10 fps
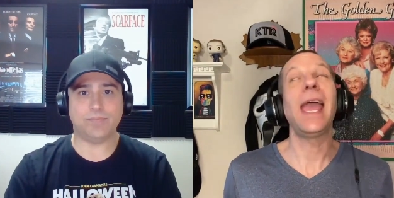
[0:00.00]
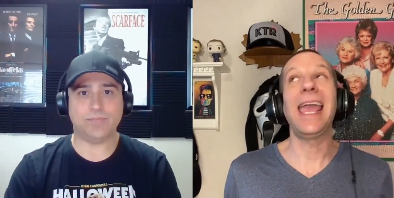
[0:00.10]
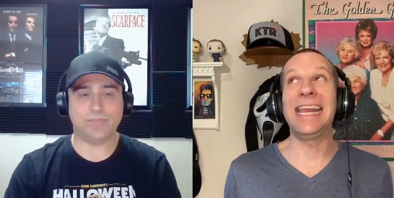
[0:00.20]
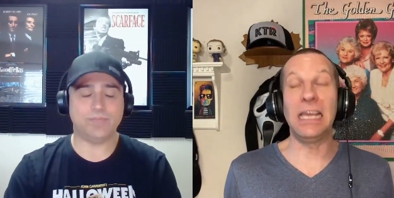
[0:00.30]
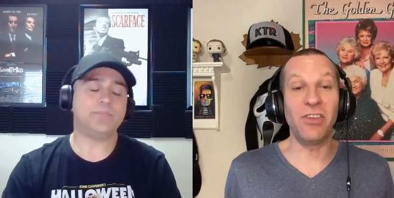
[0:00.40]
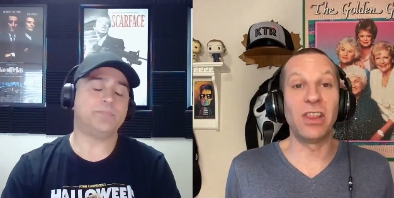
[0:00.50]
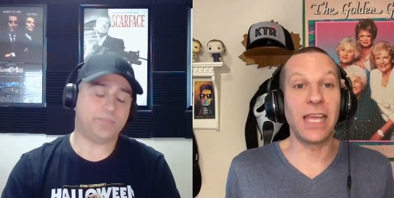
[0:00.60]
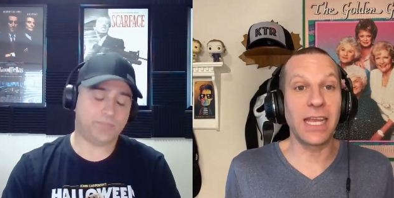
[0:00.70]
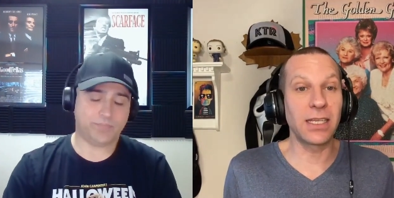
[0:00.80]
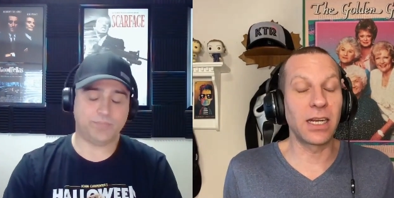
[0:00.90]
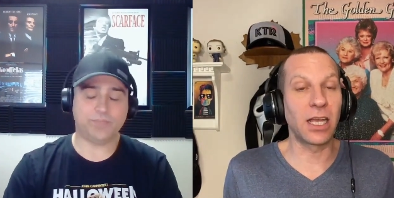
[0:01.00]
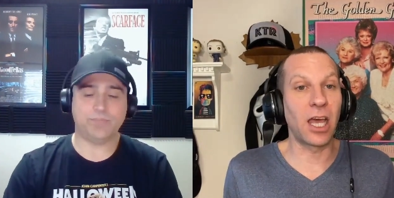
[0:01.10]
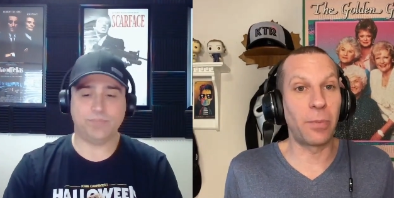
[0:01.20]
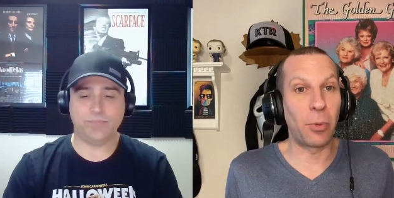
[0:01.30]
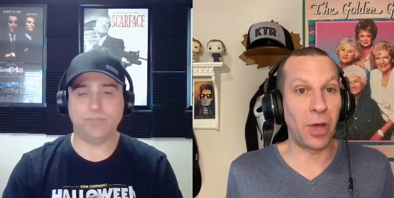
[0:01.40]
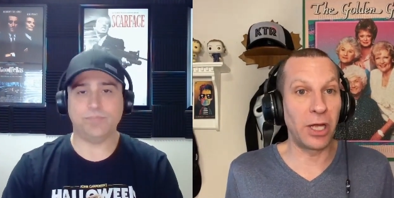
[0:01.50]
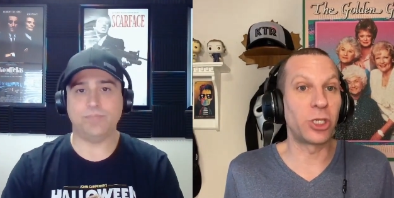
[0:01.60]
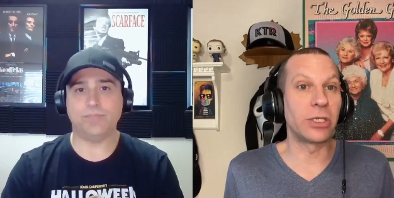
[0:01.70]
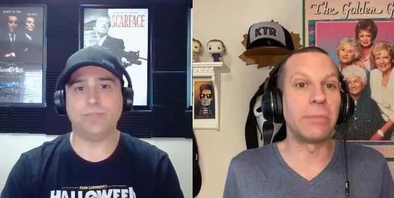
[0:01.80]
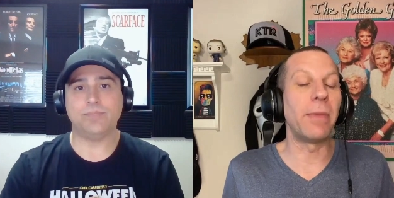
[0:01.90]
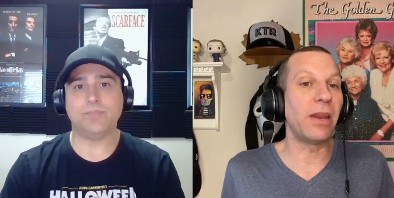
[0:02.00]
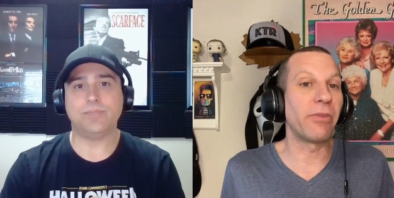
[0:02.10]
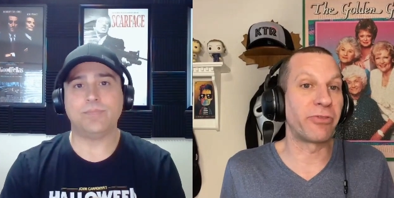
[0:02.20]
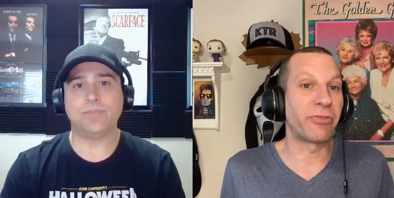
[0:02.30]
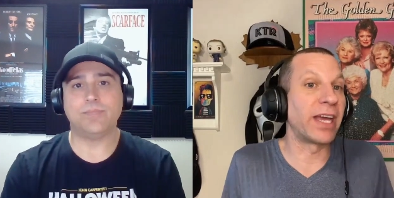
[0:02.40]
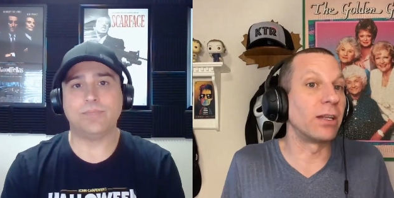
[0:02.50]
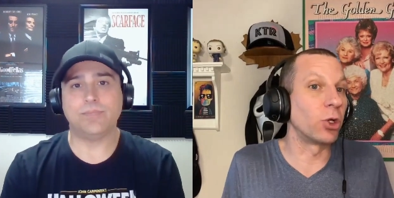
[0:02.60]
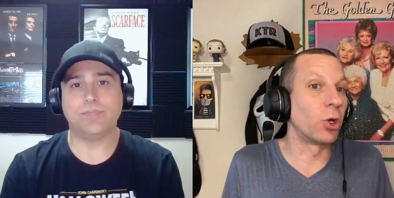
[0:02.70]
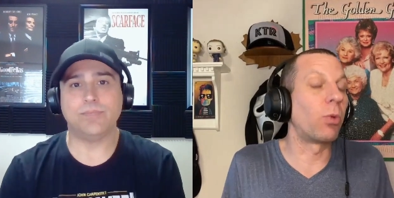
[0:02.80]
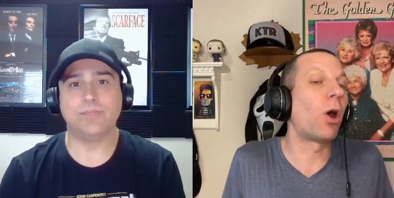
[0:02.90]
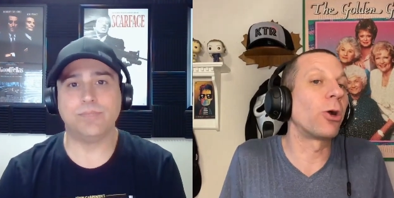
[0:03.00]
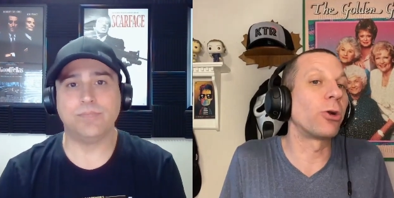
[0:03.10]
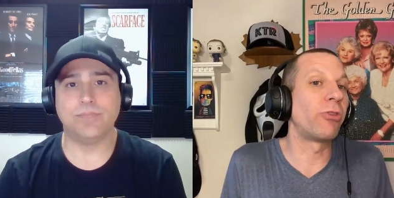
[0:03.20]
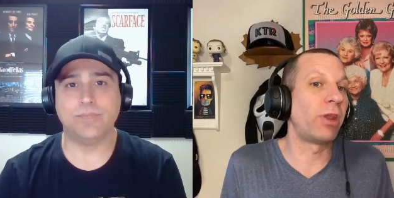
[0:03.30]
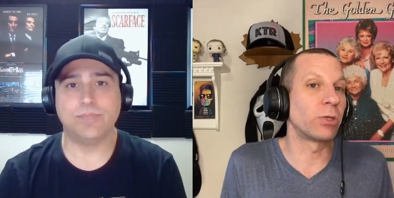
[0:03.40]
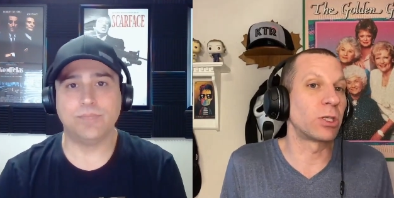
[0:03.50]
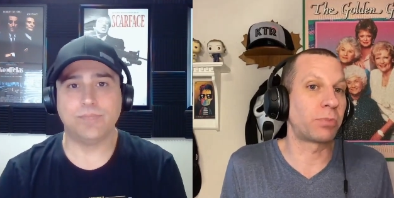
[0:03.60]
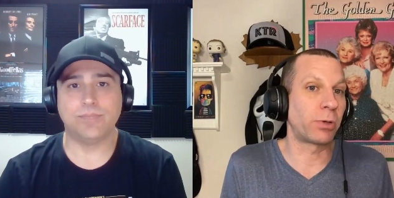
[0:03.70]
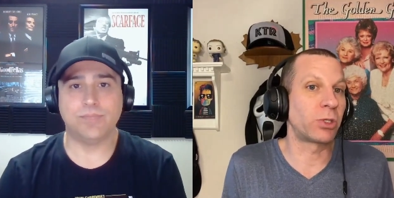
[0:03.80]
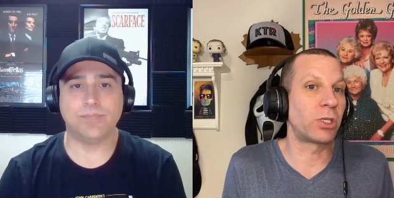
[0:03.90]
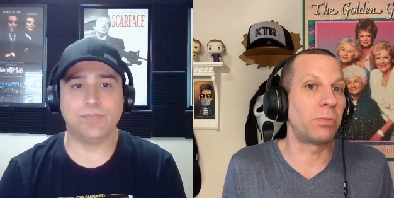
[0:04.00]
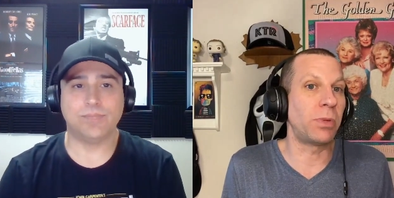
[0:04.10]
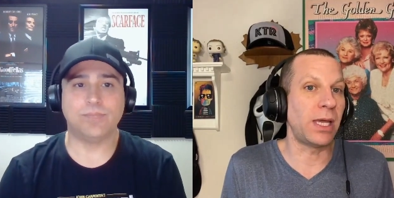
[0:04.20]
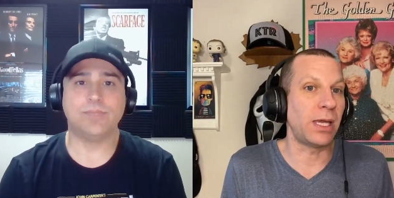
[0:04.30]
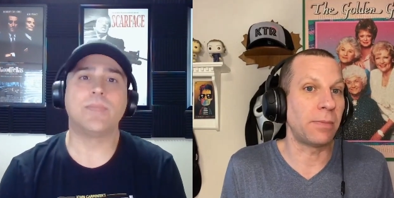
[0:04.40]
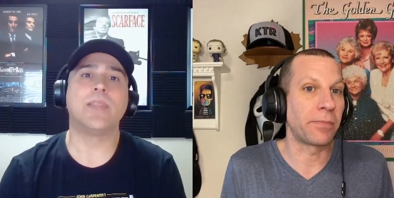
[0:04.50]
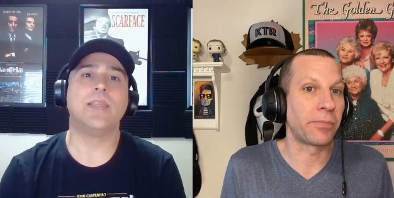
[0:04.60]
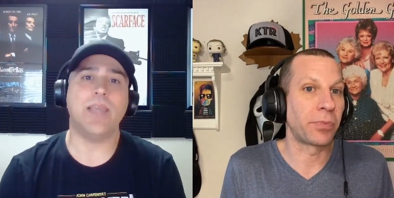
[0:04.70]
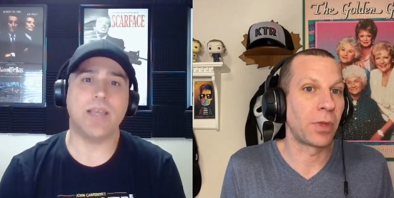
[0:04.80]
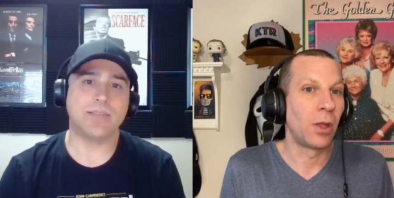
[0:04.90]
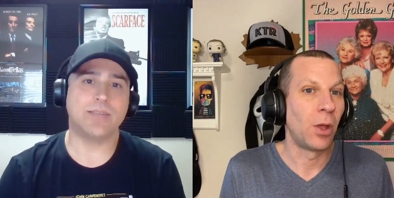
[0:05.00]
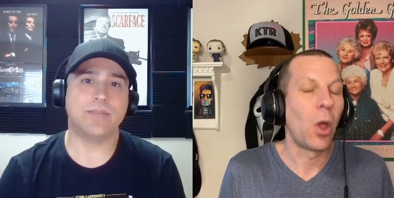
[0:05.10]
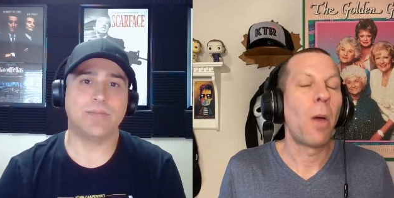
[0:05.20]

Speaker 1: and even landed a couple punches and made the fight a little harder than it was supposed to be. Yes.